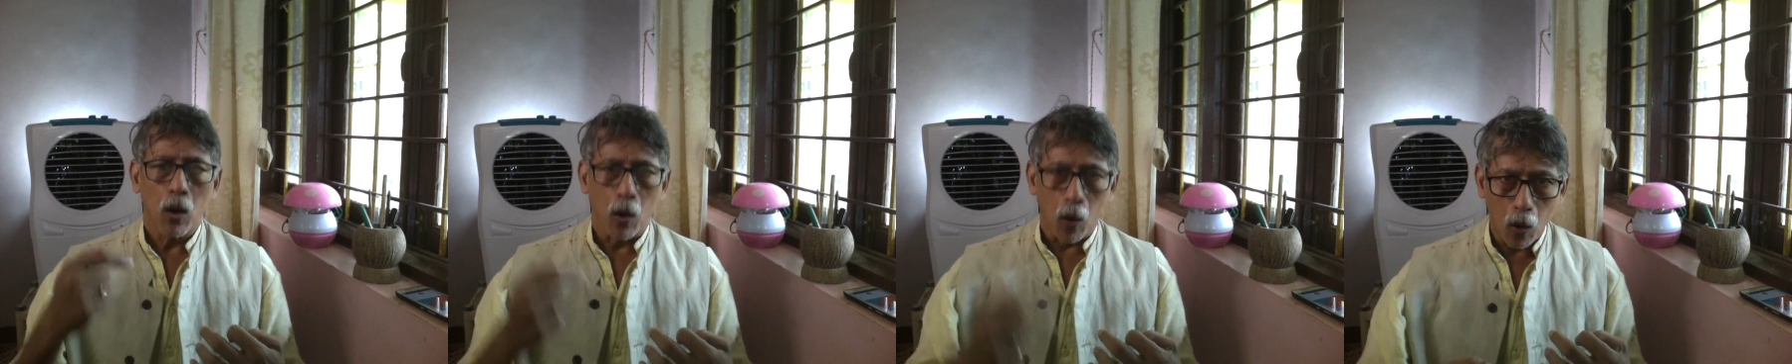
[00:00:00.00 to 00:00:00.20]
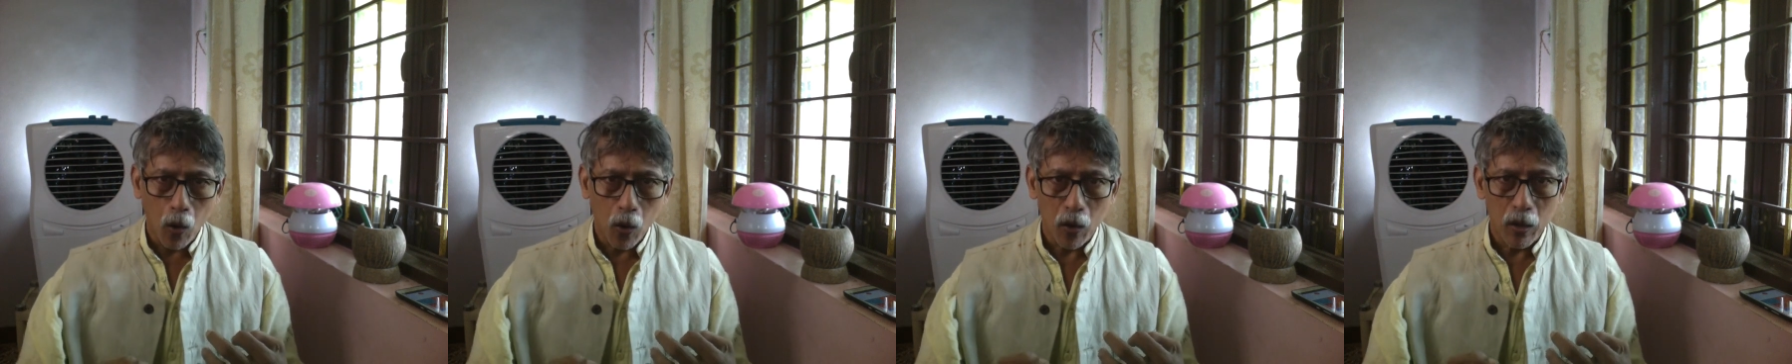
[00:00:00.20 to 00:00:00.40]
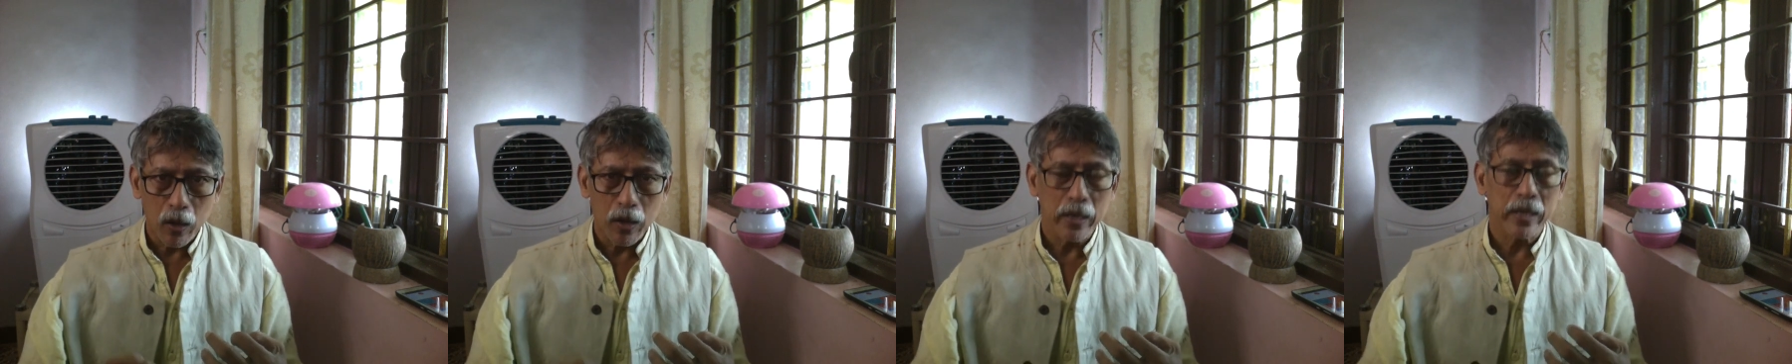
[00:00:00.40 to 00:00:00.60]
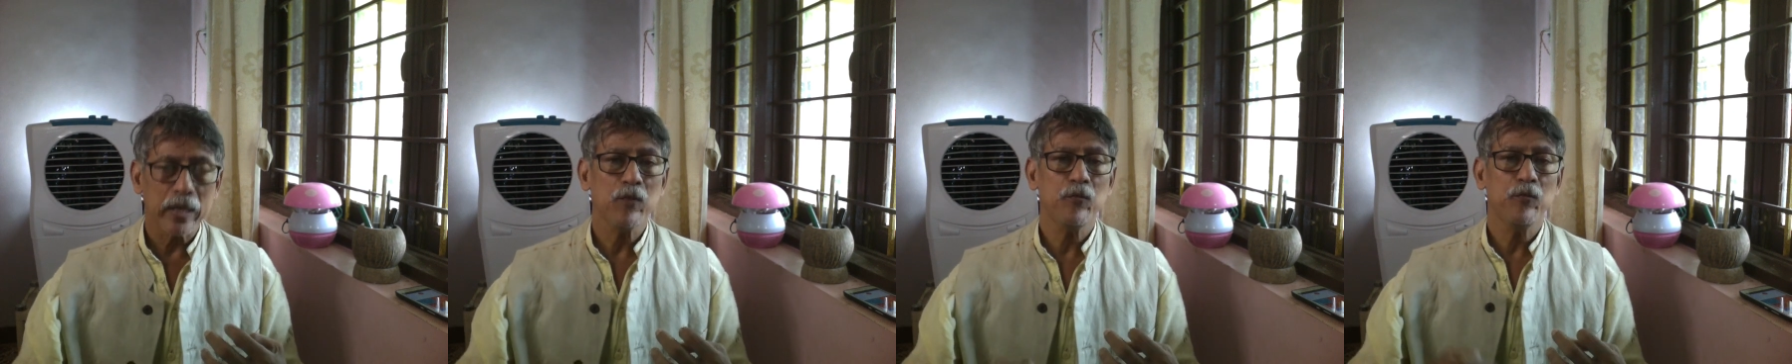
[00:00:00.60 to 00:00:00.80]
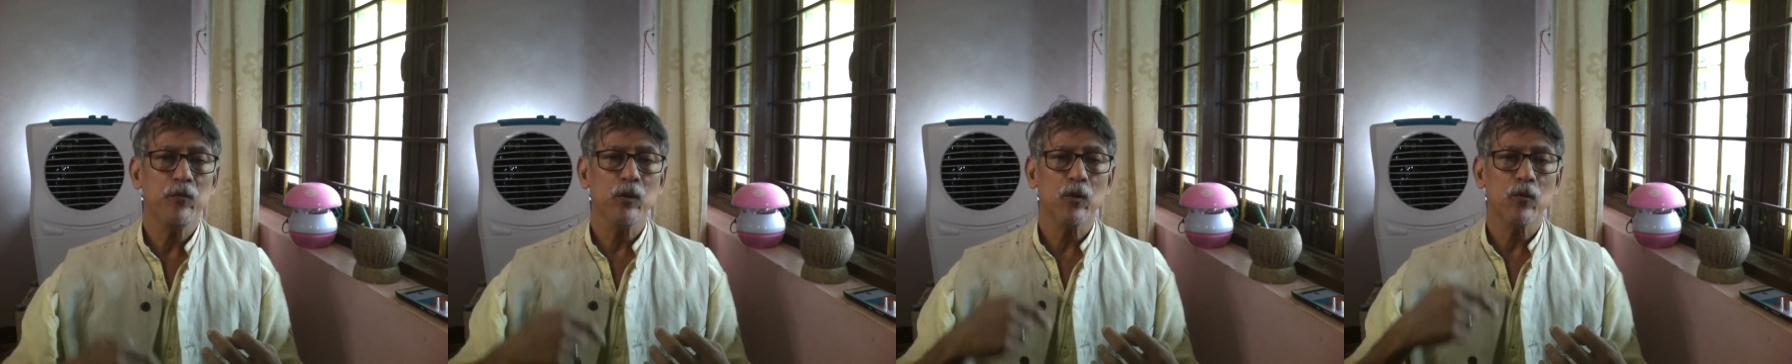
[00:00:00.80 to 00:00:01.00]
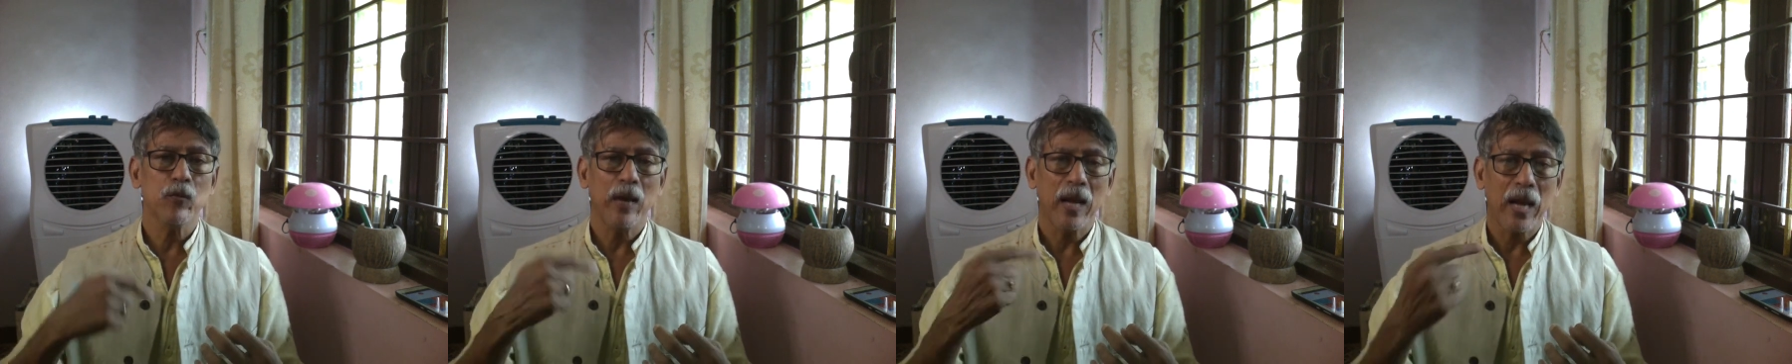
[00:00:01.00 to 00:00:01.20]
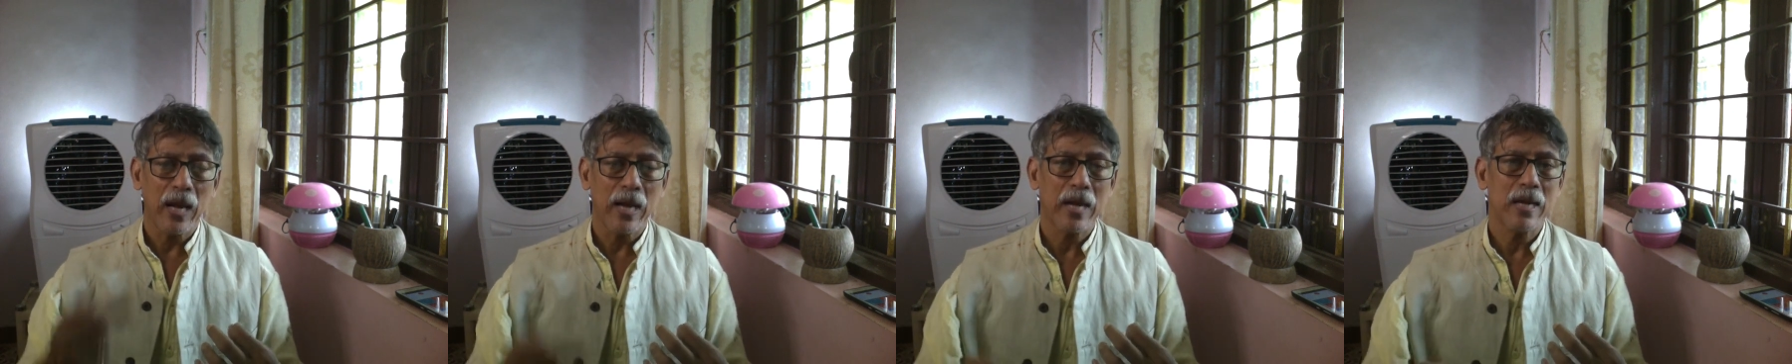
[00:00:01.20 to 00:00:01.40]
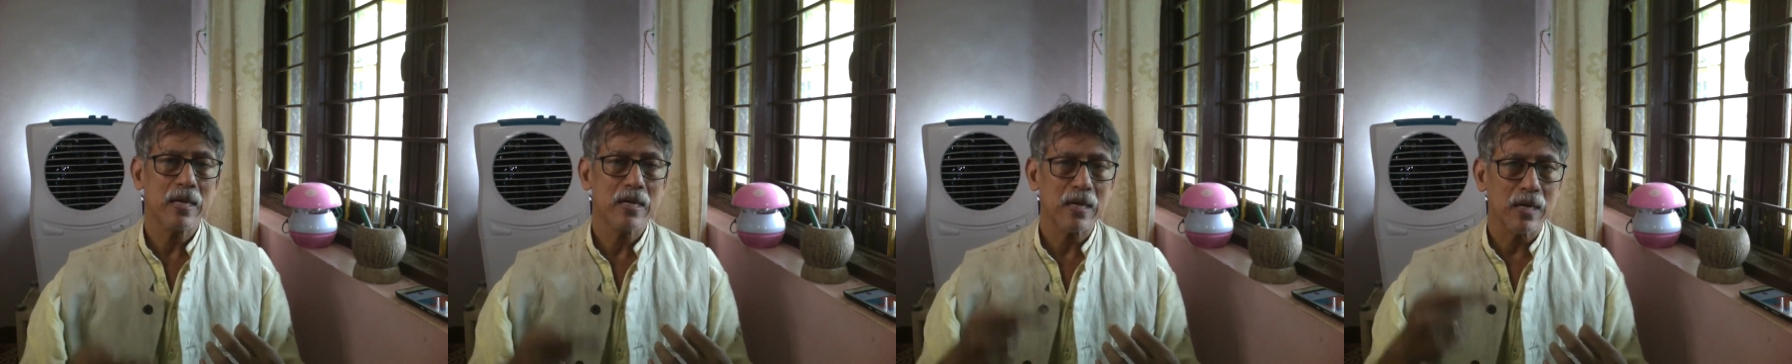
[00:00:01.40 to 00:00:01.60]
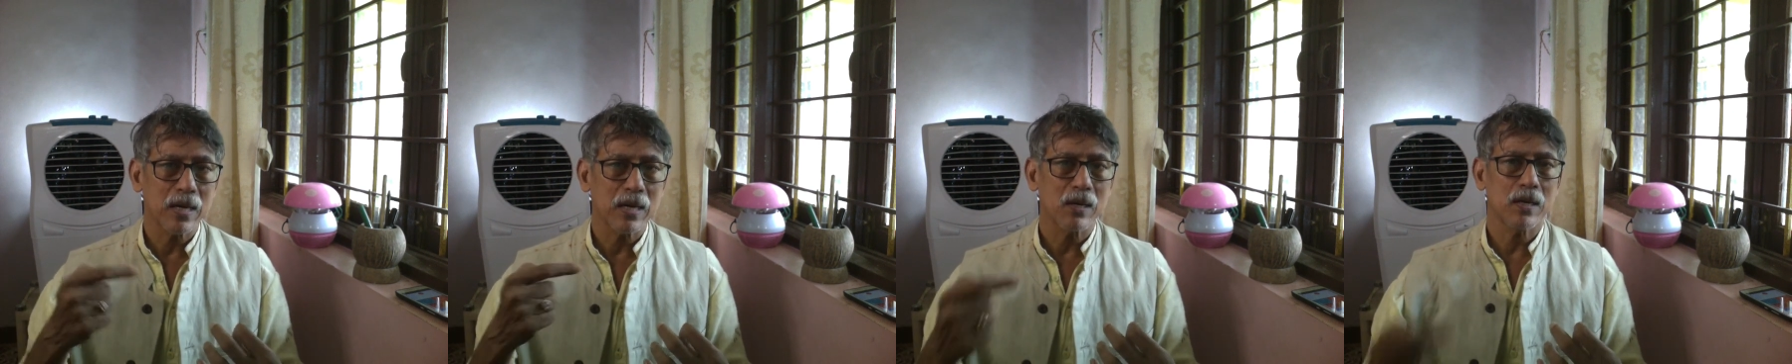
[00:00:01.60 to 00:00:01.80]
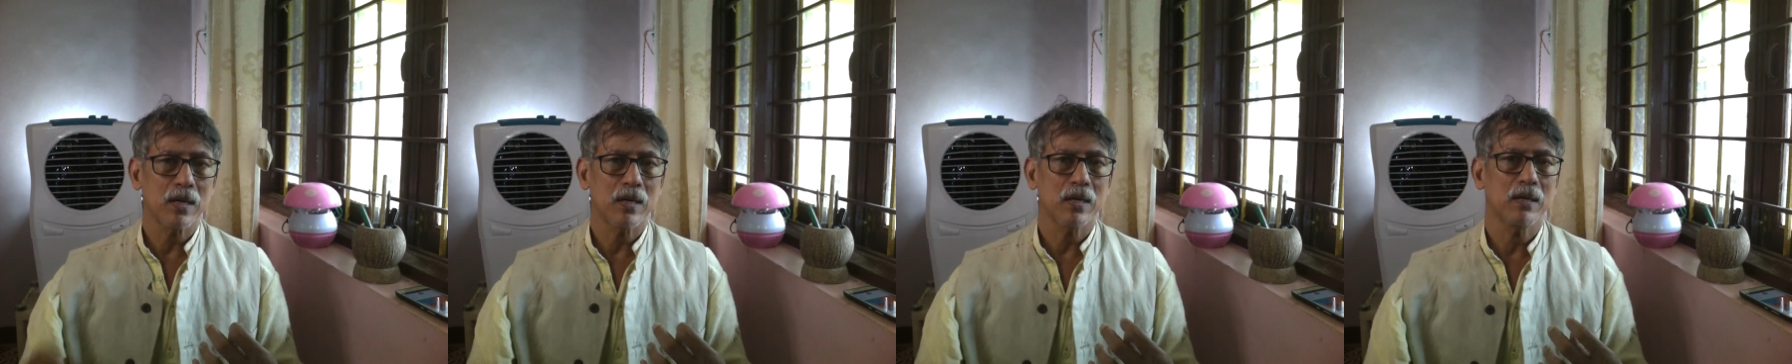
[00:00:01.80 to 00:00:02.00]
Or if you've had
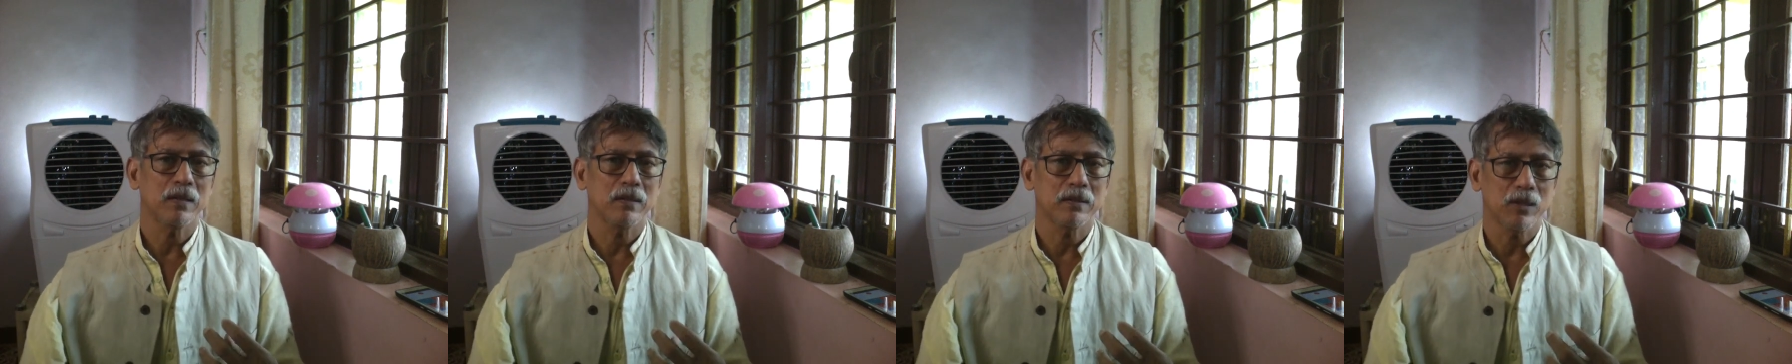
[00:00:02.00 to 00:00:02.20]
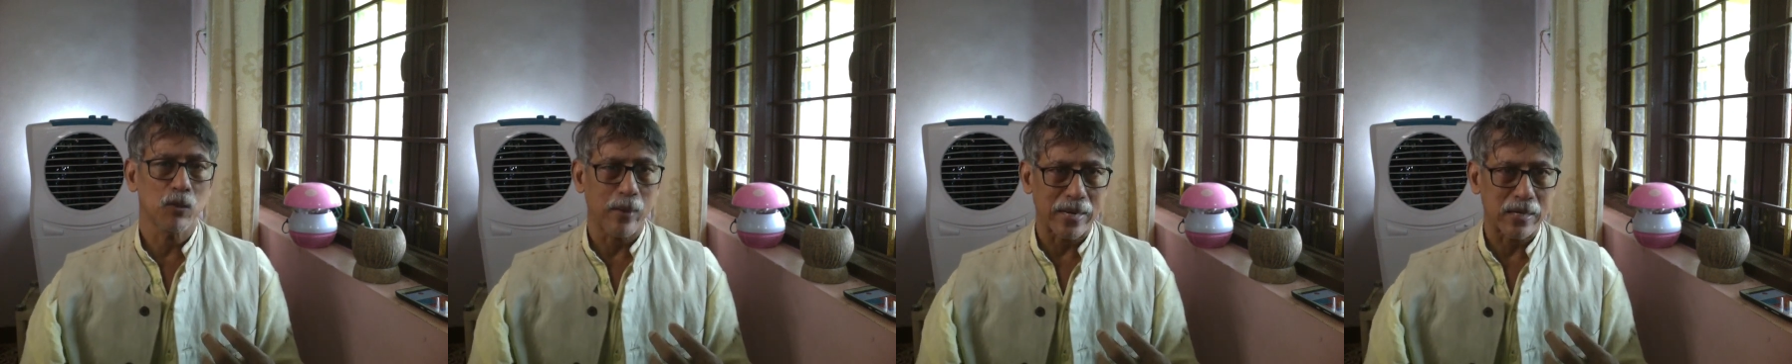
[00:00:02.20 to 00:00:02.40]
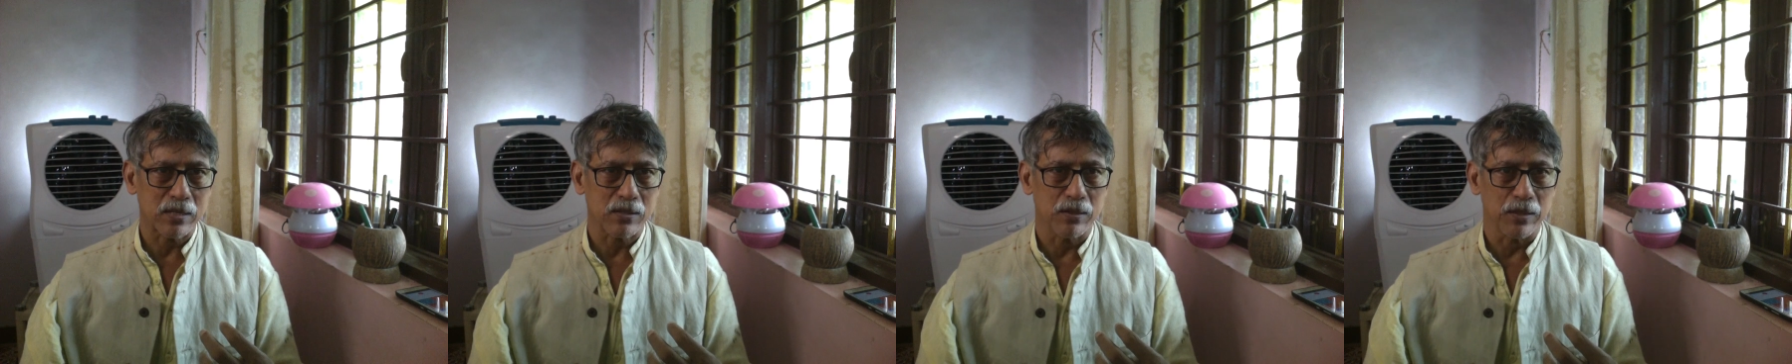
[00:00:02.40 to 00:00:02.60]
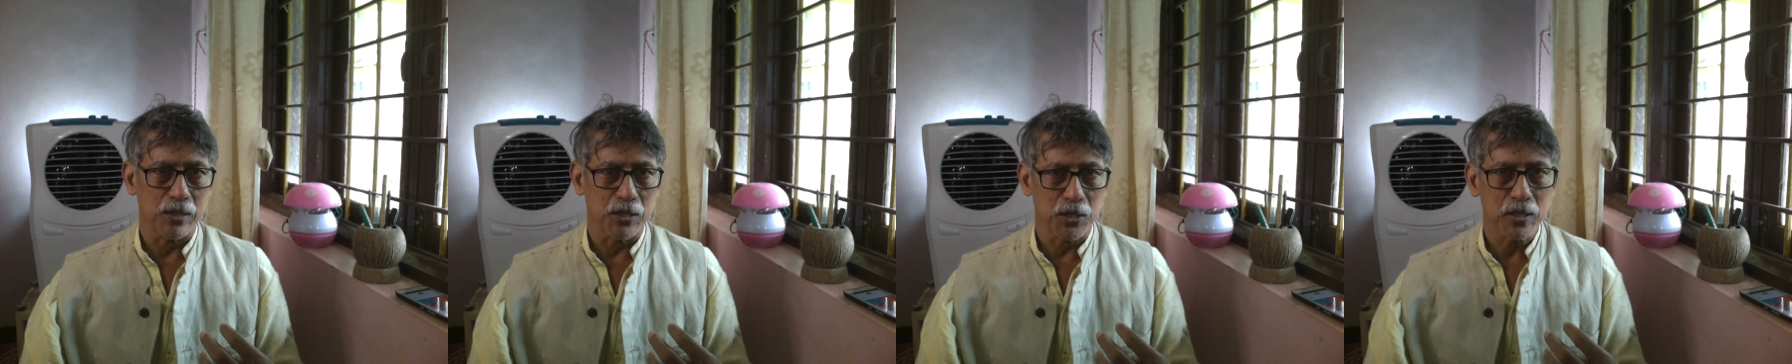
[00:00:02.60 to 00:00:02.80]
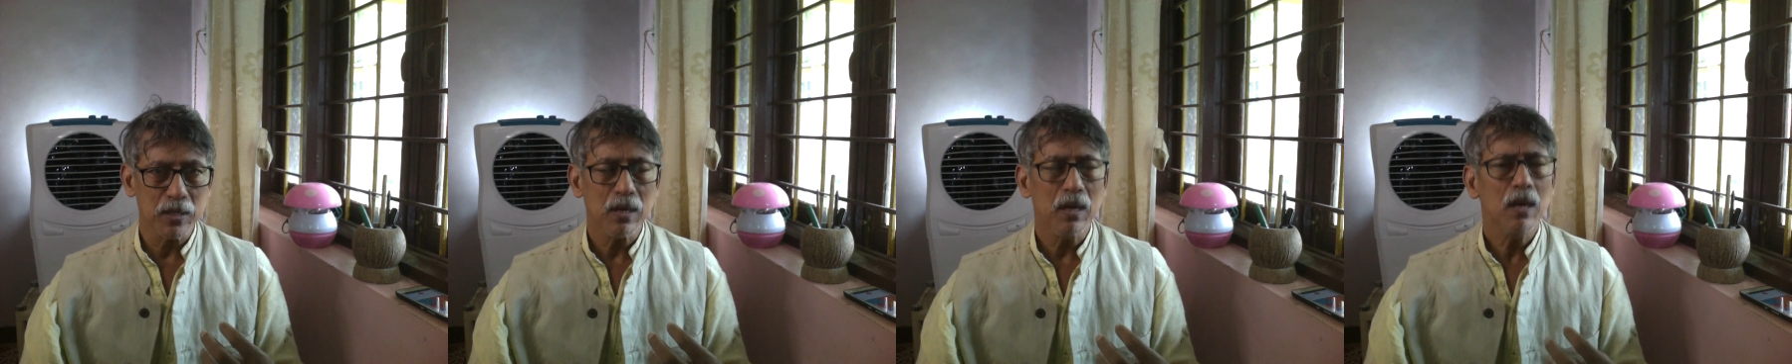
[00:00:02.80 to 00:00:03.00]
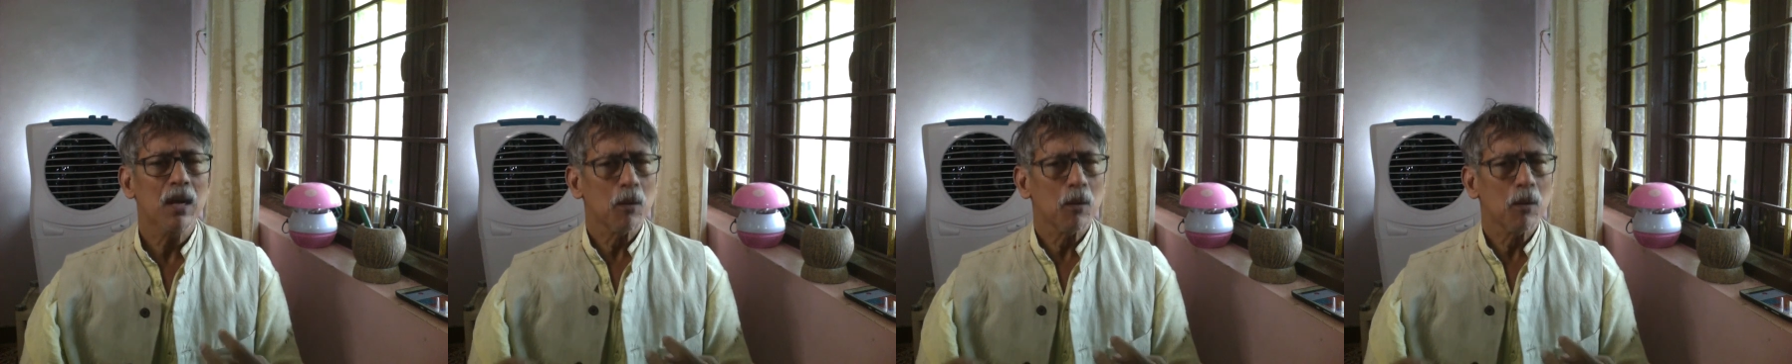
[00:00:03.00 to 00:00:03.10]
the vaccination,